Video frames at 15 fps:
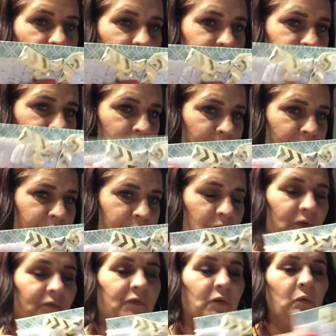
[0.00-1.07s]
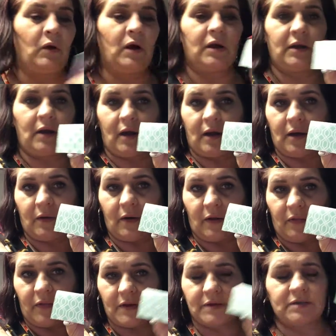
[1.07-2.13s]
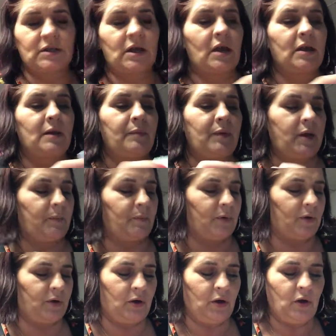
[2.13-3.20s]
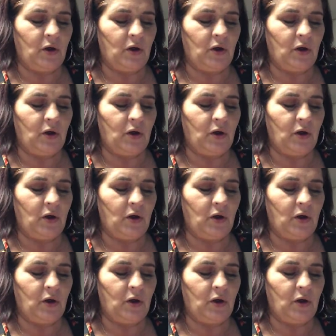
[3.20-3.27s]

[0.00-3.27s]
this beautiful one on this kind of paper.